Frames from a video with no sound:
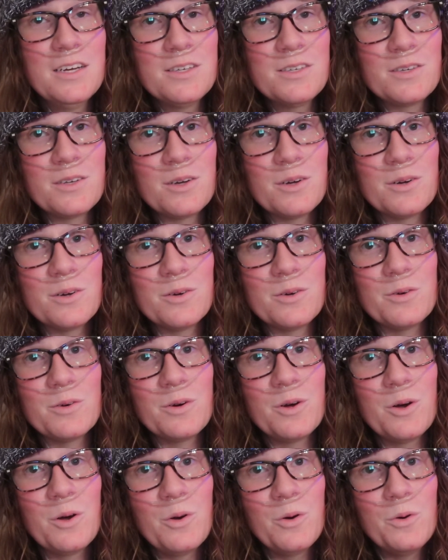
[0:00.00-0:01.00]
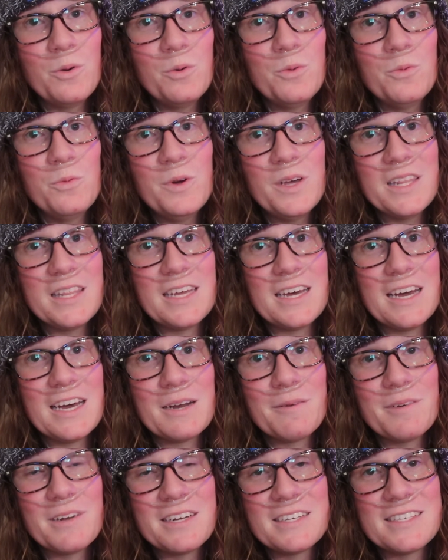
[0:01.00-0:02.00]
So with
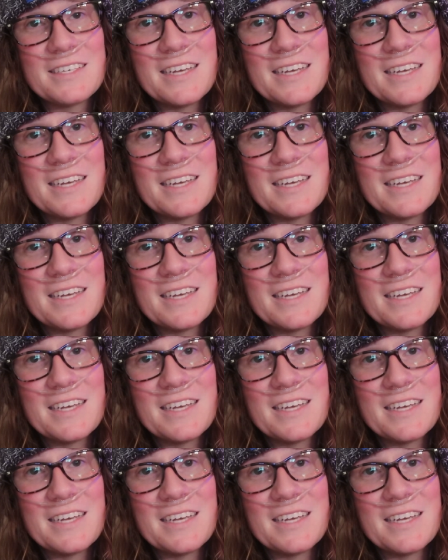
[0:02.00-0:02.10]
that, I'm gonna